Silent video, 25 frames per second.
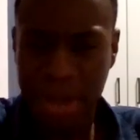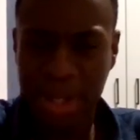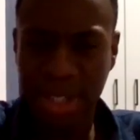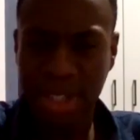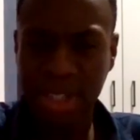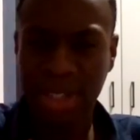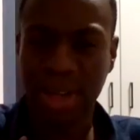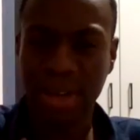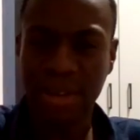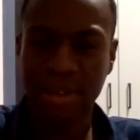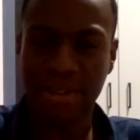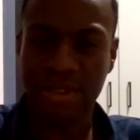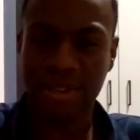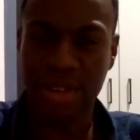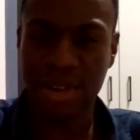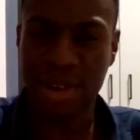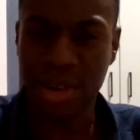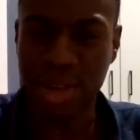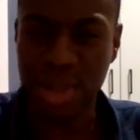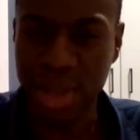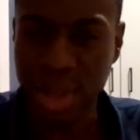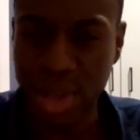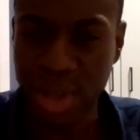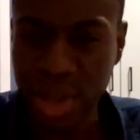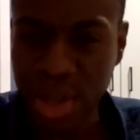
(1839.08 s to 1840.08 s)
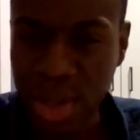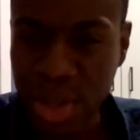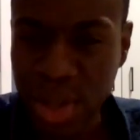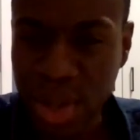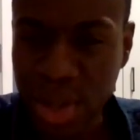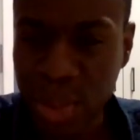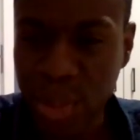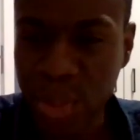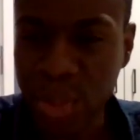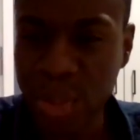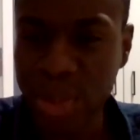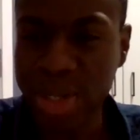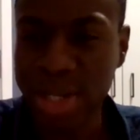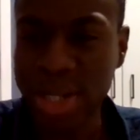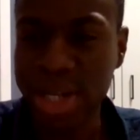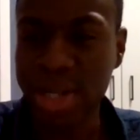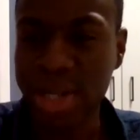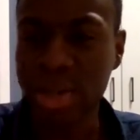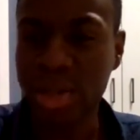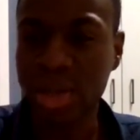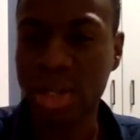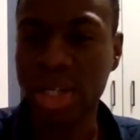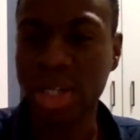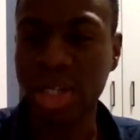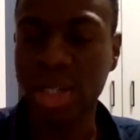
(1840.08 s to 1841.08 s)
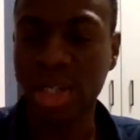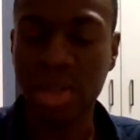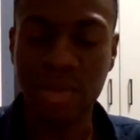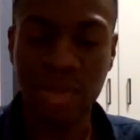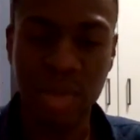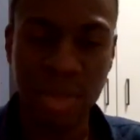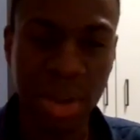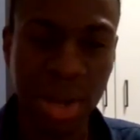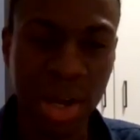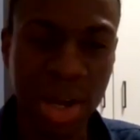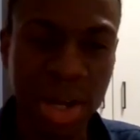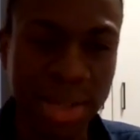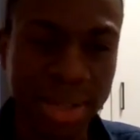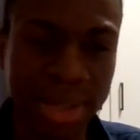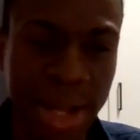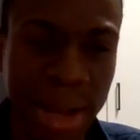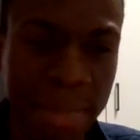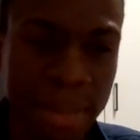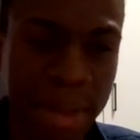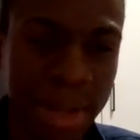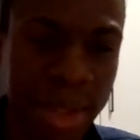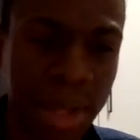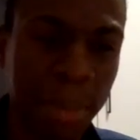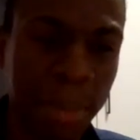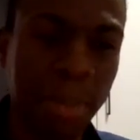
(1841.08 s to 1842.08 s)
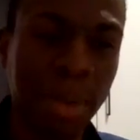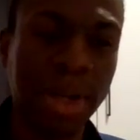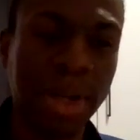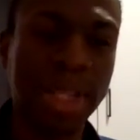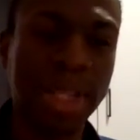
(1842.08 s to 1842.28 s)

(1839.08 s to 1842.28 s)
this is a fairly good interview because I'm not a